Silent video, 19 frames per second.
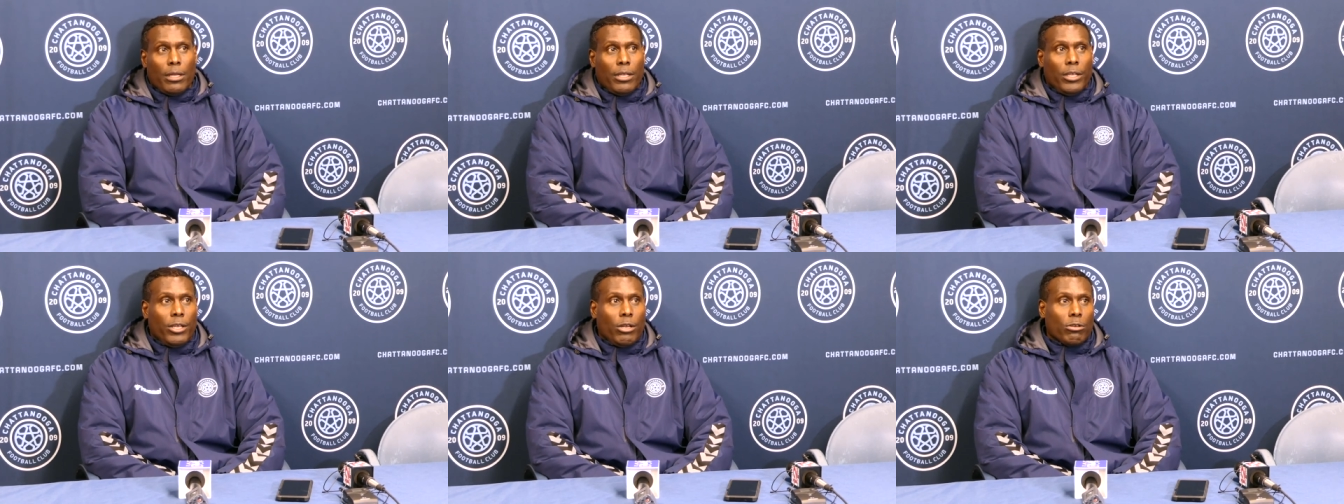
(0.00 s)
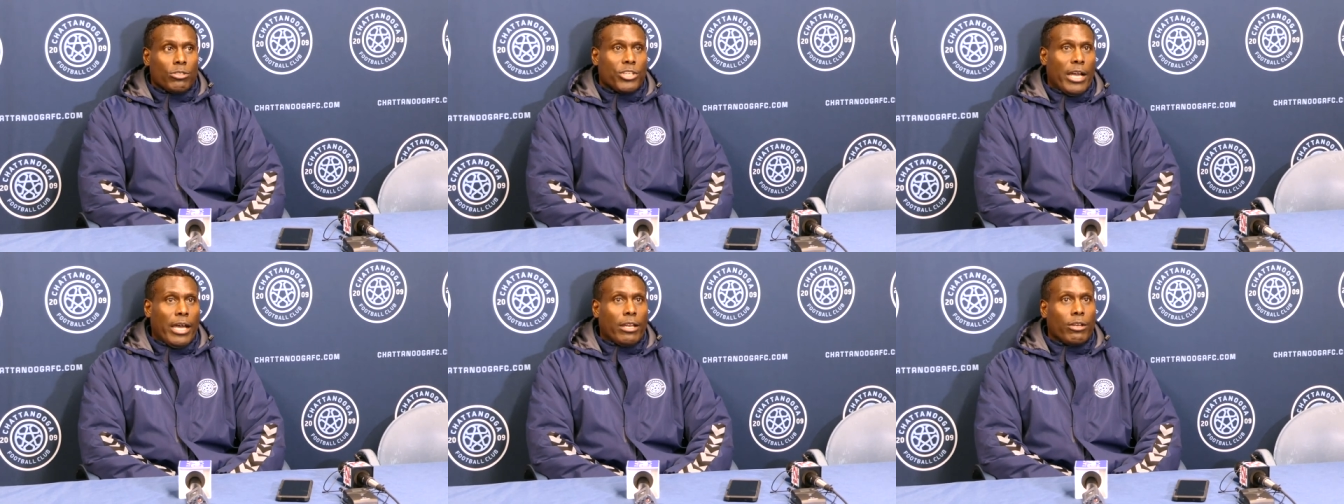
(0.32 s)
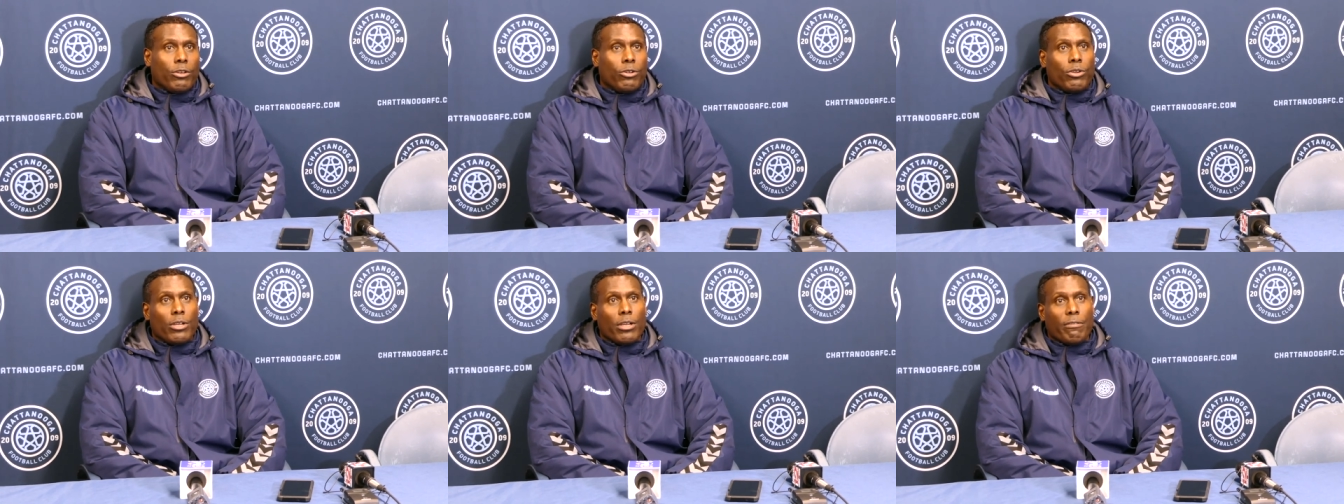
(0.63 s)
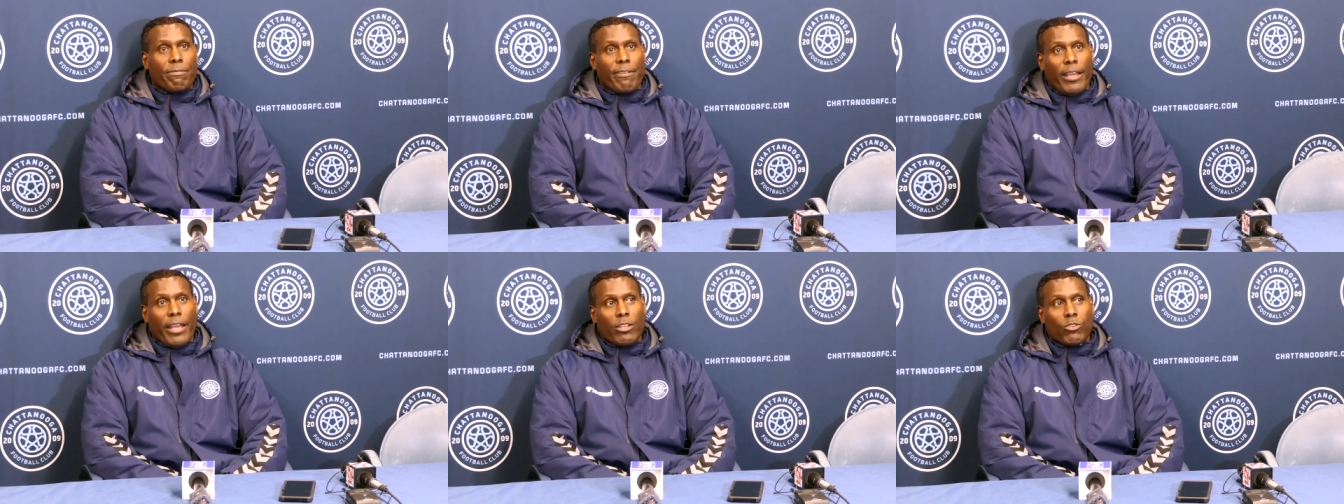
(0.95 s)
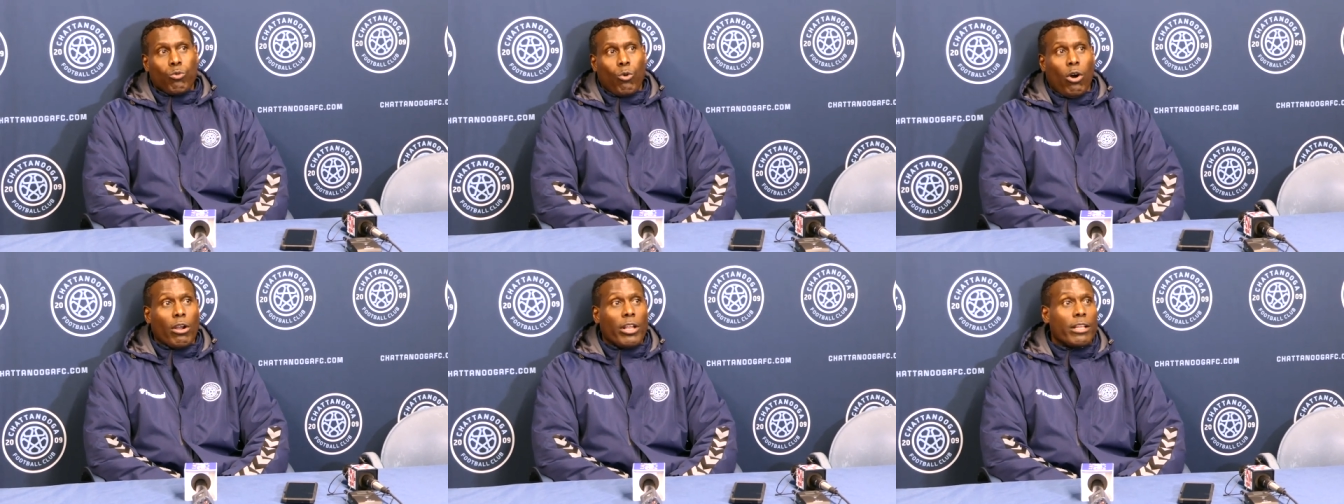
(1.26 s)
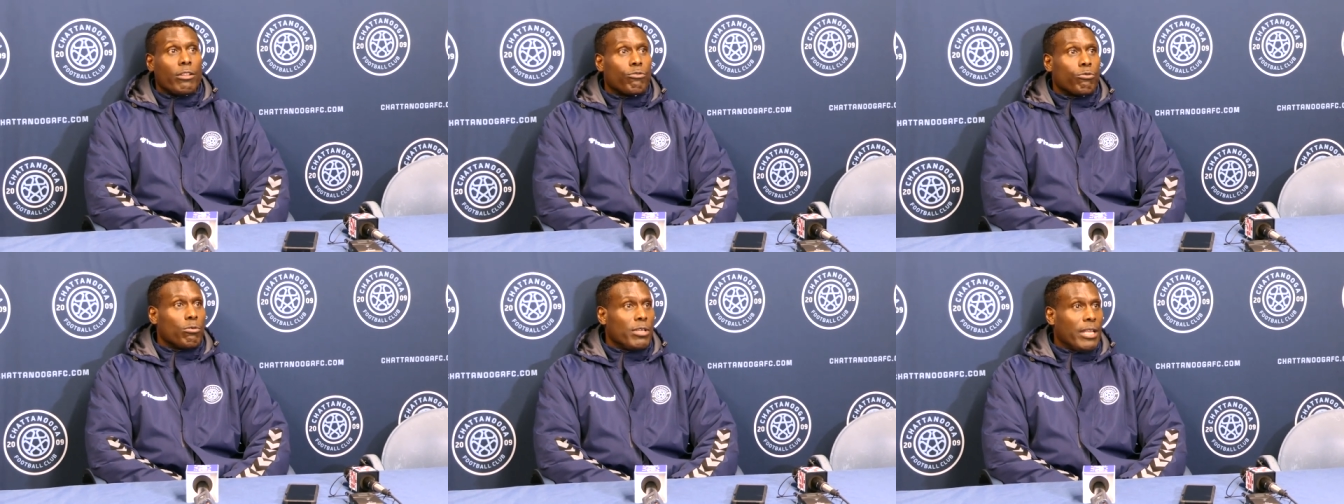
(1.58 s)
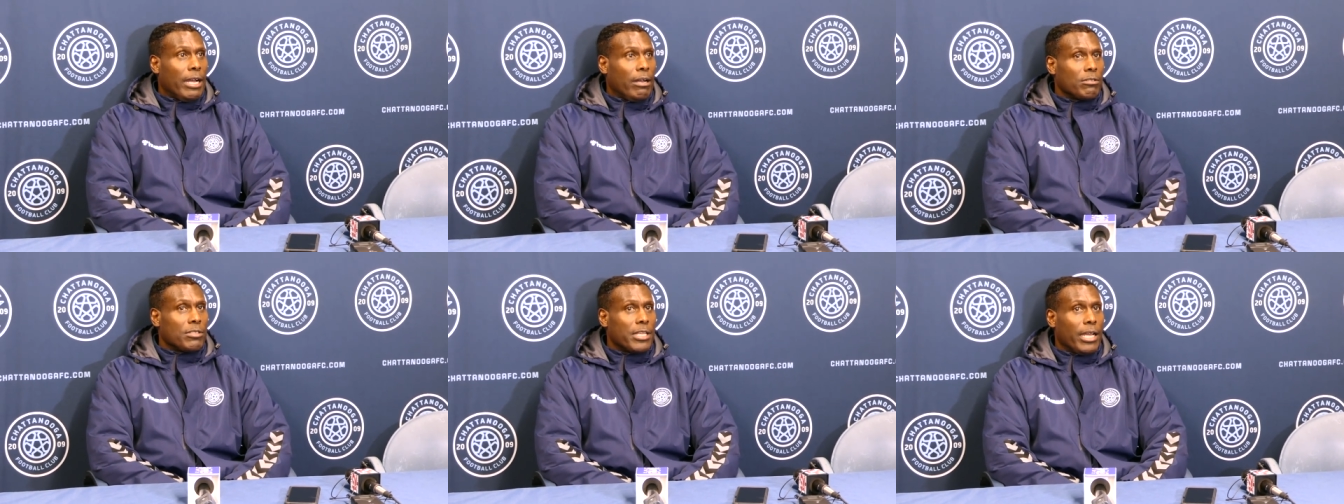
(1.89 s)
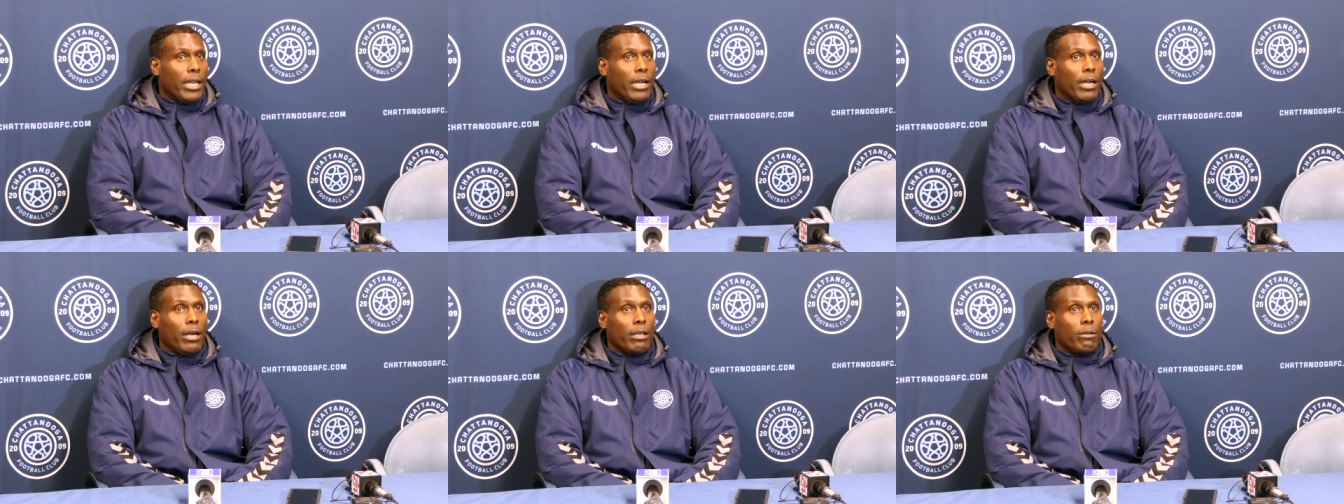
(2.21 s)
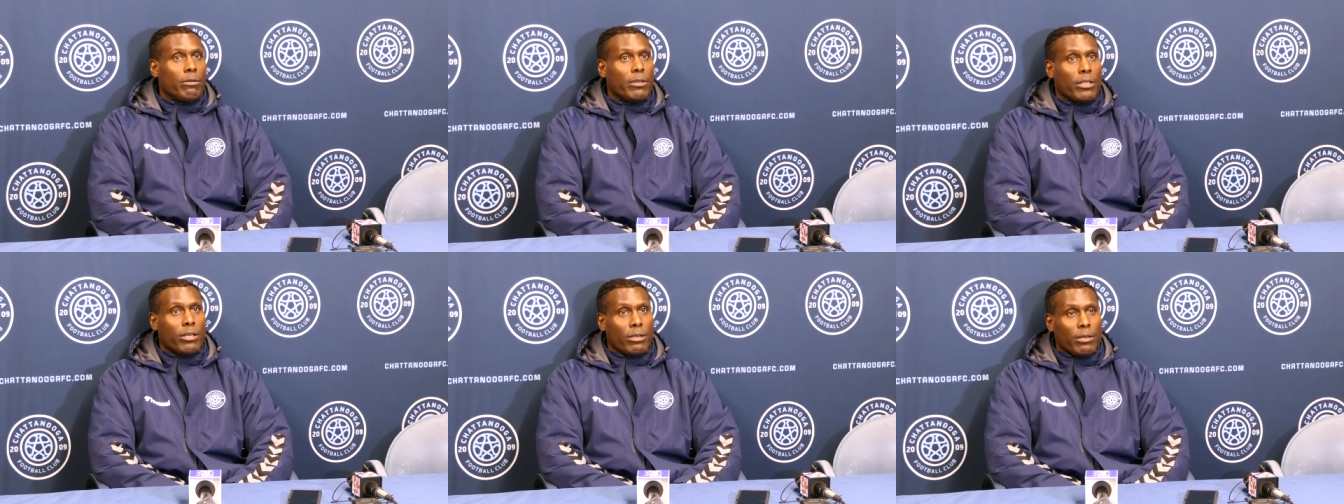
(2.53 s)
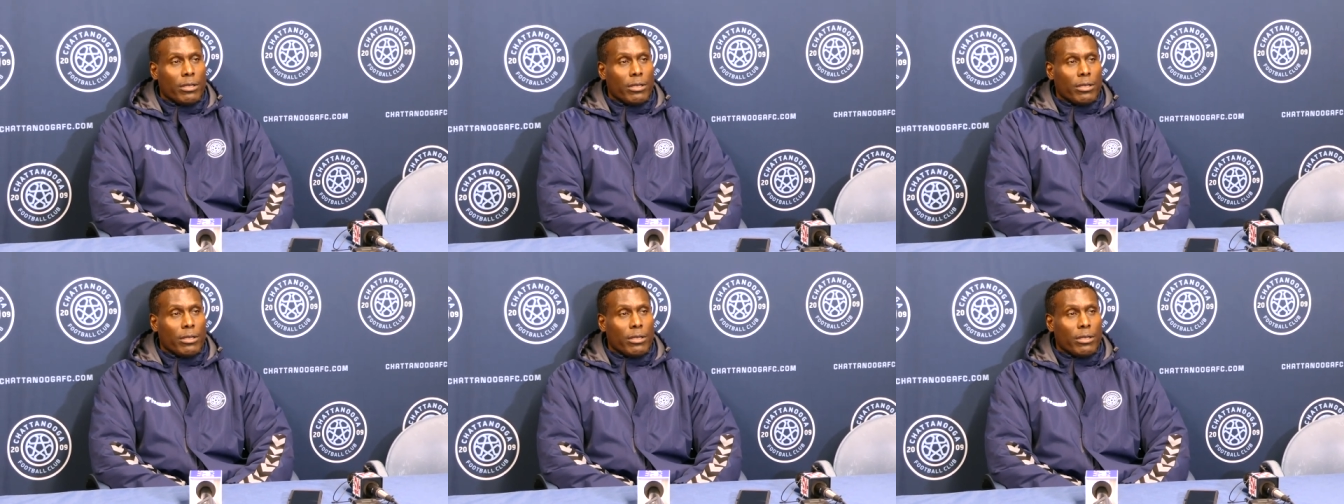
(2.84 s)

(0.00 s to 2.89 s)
you know, Chattanooga fans walking through downtown